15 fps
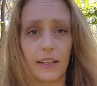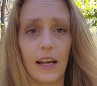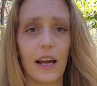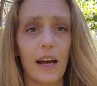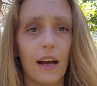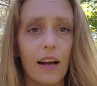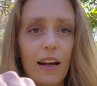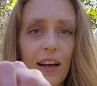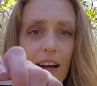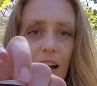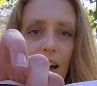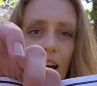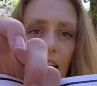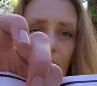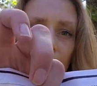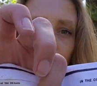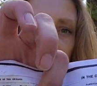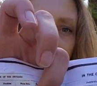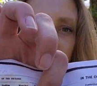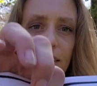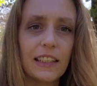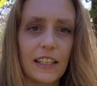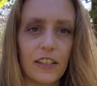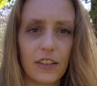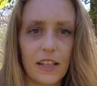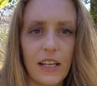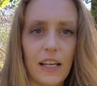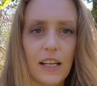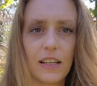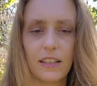yeah. Alexander
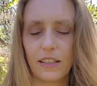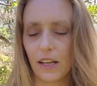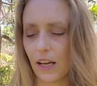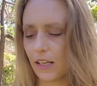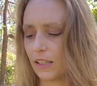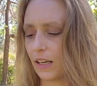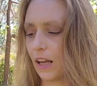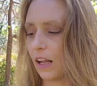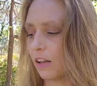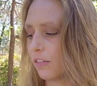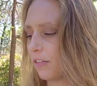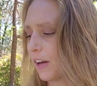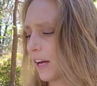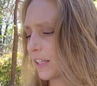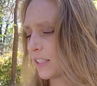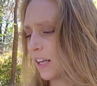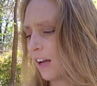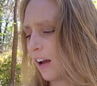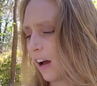Keith died in Halifax.